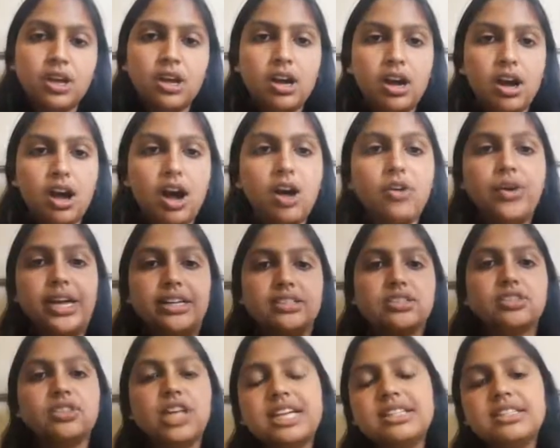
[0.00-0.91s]
Okay,
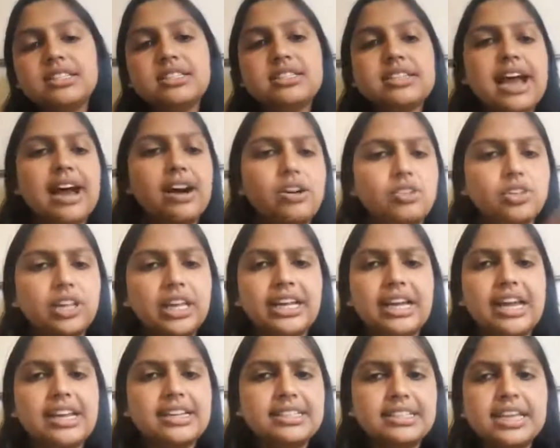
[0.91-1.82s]
so let's now
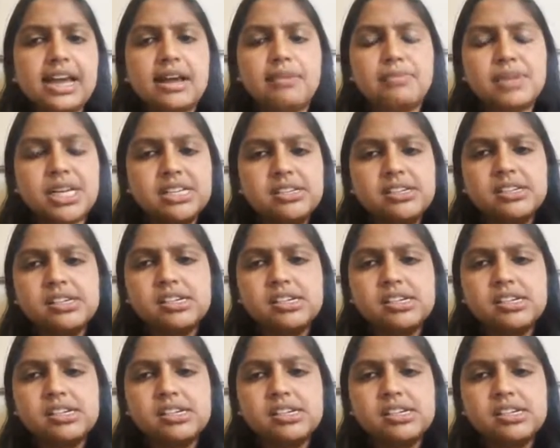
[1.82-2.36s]
examine